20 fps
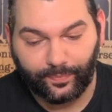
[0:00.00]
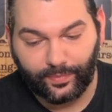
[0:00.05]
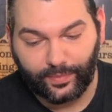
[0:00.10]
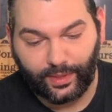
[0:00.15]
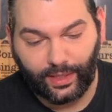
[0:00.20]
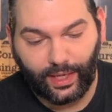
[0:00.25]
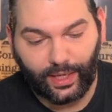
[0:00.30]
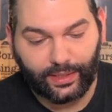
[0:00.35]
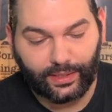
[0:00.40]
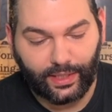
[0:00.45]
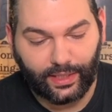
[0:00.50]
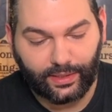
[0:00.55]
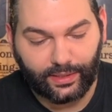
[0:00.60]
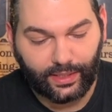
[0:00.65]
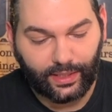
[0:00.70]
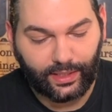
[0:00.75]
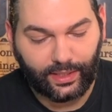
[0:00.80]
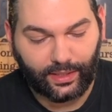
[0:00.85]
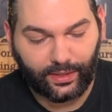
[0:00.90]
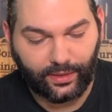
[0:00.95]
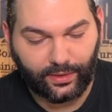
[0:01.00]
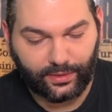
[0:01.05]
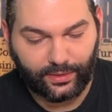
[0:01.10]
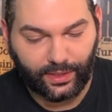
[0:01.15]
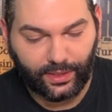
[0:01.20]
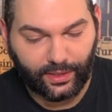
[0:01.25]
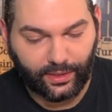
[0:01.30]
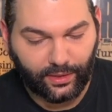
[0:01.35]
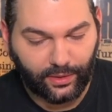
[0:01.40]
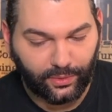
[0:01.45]
And then they
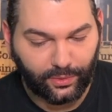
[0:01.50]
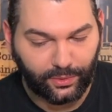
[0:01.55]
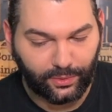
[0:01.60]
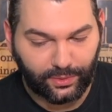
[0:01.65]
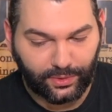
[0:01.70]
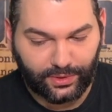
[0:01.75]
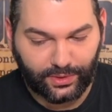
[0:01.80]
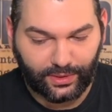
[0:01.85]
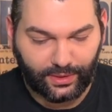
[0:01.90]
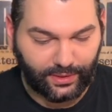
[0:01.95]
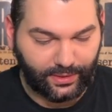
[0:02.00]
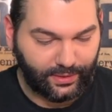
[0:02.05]
include